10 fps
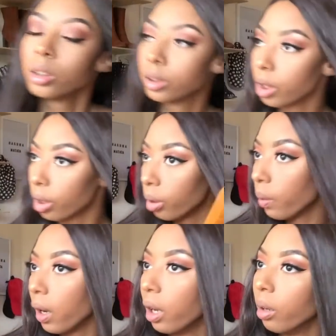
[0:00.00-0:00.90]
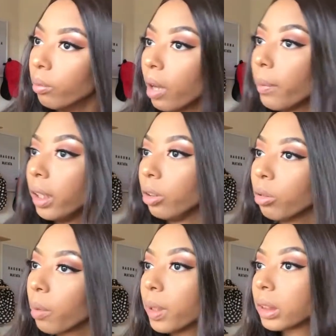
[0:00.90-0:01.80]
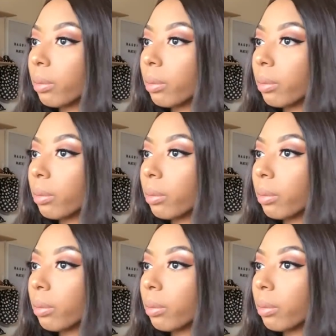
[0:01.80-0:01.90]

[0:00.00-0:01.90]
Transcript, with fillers: So I mean, you could put